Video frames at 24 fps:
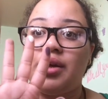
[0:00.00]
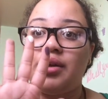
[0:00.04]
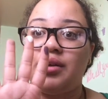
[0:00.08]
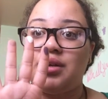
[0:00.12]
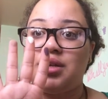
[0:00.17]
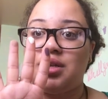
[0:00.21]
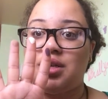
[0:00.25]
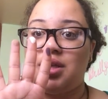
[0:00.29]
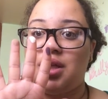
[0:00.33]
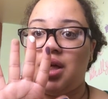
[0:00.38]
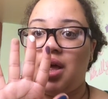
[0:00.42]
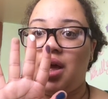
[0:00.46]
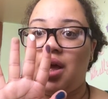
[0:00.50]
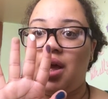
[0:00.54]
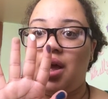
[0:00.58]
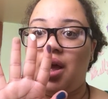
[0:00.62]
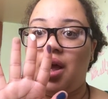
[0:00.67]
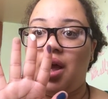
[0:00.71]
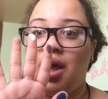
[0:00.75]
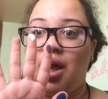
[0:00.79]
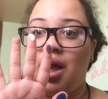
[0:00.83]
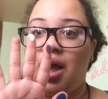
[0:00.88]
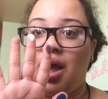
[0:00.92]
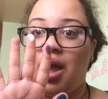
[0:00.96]
See that?
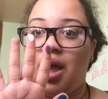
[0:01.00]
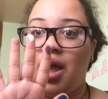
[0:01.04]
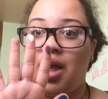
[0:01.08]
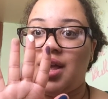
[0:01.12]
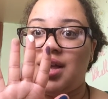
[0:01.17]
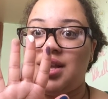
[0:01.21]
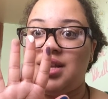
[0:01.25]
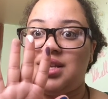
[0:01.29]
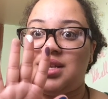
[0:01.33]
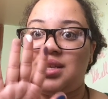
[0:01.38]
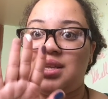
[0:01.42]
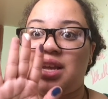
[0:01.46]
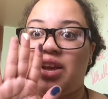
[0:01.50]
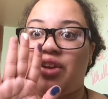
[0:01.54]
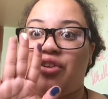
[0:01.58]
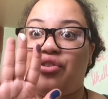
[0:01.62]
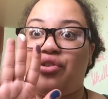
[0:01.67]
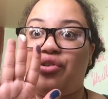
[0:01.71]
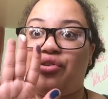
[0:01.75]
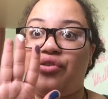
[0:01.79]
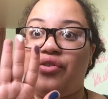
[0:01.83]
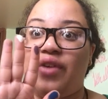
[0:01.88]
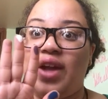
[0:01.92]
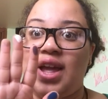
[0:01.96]

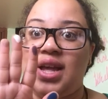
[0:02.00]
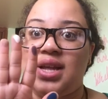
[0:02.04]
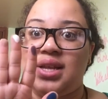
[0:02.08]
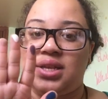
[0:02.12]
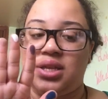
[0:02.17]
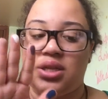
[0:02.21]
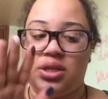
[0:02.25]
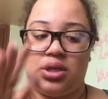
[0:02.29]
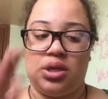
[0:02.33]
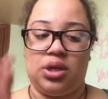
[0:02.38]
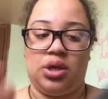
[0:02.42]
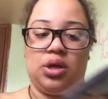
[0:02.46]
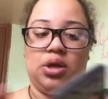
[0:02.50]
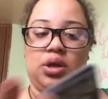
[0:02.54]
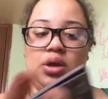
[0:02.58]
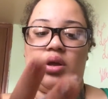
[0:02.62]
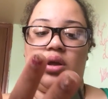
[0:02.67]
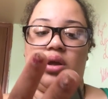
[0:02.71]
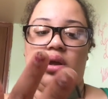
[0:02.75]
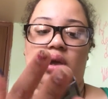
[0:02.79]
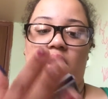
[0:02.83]
crazy.